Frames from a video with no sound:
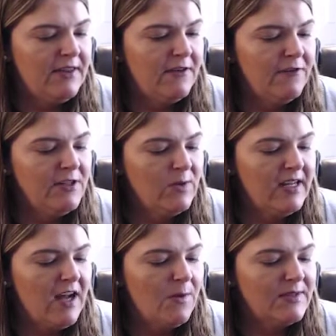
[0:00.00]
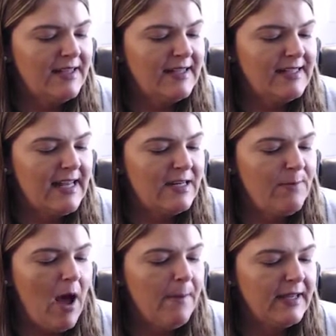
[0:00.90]
the first one I got was in the scent
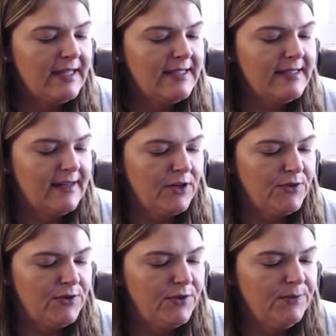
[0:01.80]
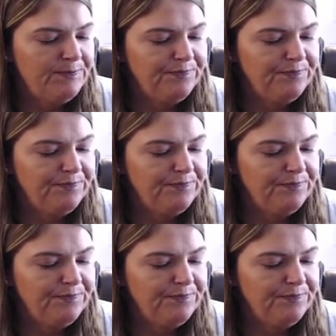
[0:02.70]
Pumpkin Snickerdoodle.